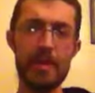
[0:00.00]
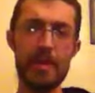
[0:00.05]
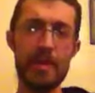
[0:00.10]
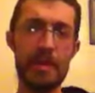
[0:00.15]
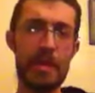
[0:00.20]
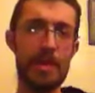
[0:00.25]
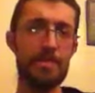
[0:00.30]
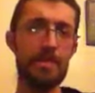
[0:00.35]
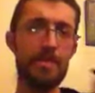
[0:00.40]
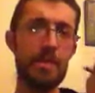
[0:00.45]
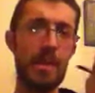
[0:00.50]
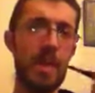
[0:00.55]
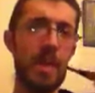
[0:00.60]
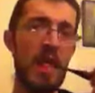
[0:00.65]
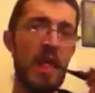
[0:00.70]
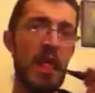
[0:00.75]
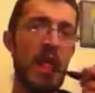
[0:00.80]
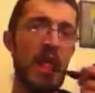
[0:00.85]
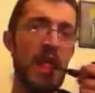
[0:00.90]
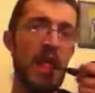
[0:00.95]
Okay.
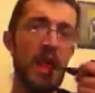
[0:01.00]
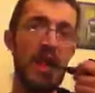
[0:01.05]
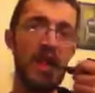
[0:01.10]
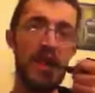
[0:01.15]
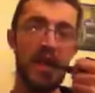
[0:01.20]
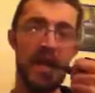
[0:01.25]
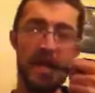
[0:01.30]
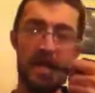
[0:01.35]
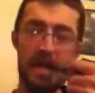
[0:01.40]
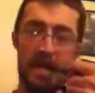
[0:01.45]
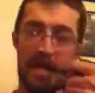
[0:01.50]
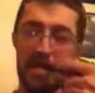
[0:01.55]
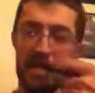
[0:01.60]
Now,